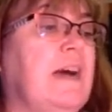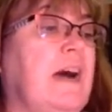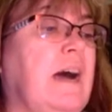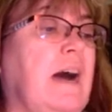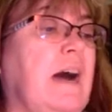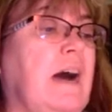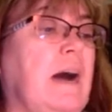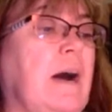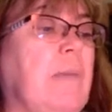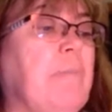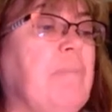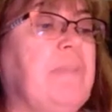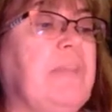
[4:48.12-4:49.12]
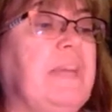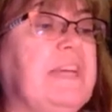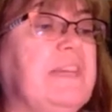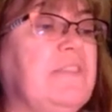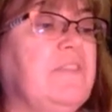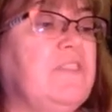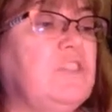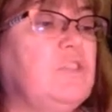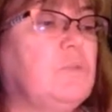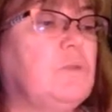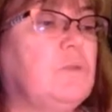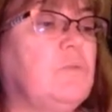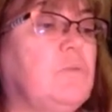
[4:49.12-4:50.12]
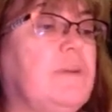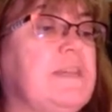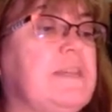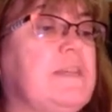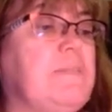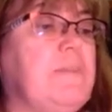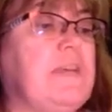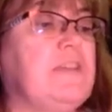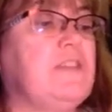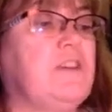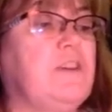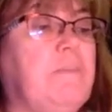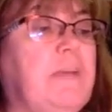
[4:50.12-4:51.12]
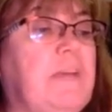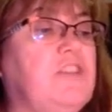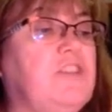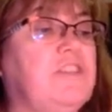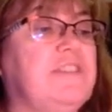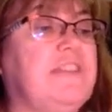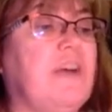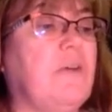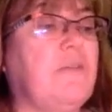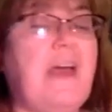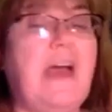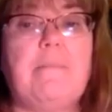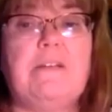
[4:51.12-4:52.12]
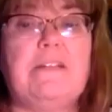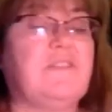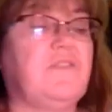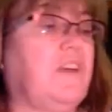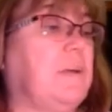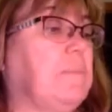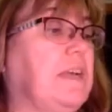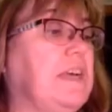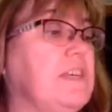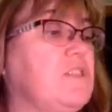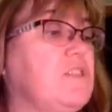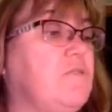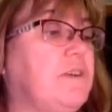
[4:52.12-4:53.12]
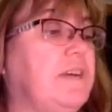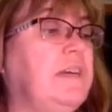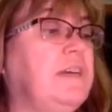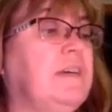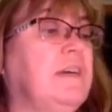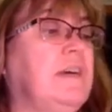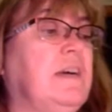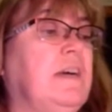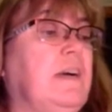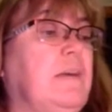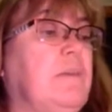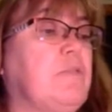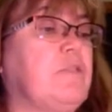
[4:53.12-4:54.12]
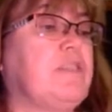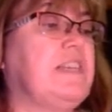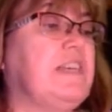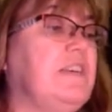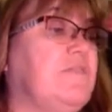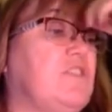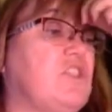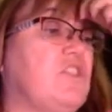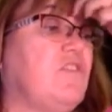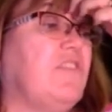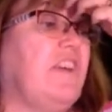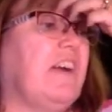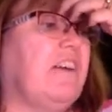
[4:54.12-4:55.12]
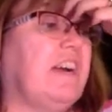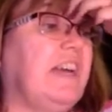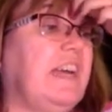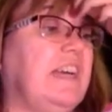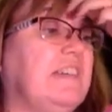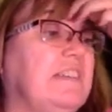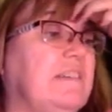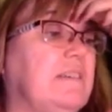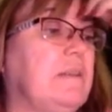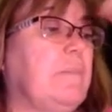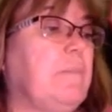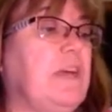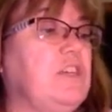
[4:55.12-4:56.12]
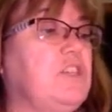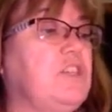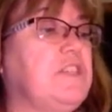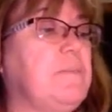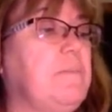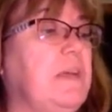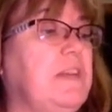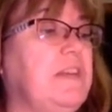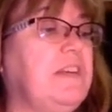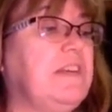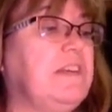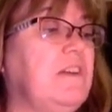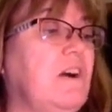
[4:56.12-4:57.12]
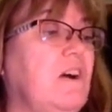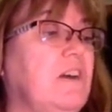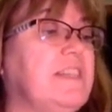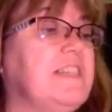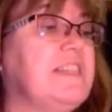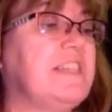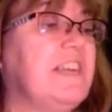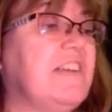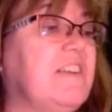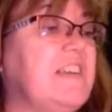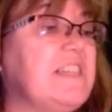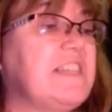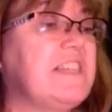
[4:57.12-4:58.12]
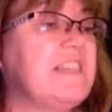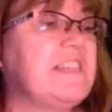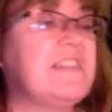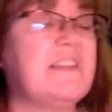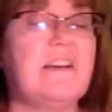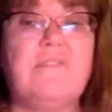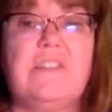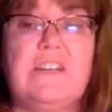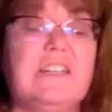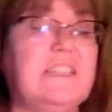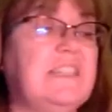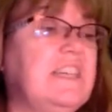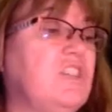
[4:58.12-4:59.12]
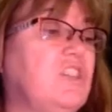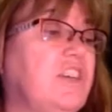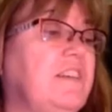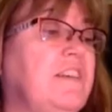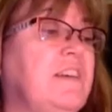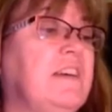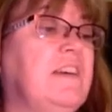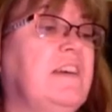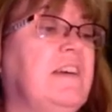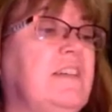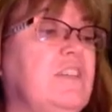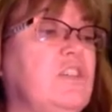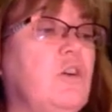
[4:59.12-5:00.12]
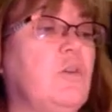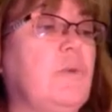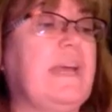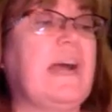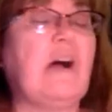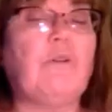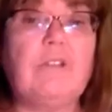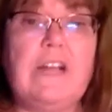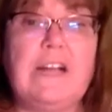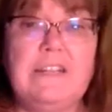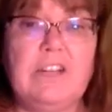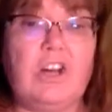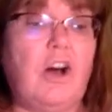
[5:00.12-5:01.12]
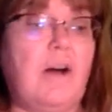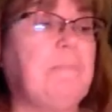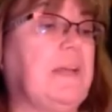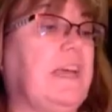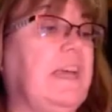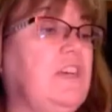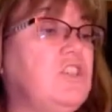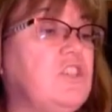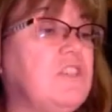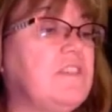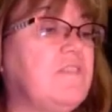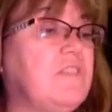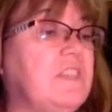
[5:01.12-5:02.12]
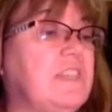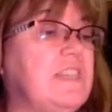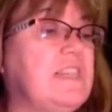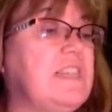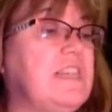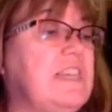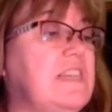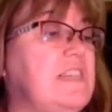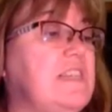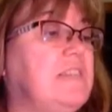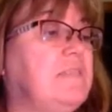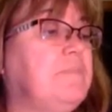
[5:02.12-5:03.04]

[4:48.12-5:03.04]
the individual risk based on patient's health habits, family history, perceived severity, the patient's opinion on the seriousness of the condition. So we outline the complications of the disease,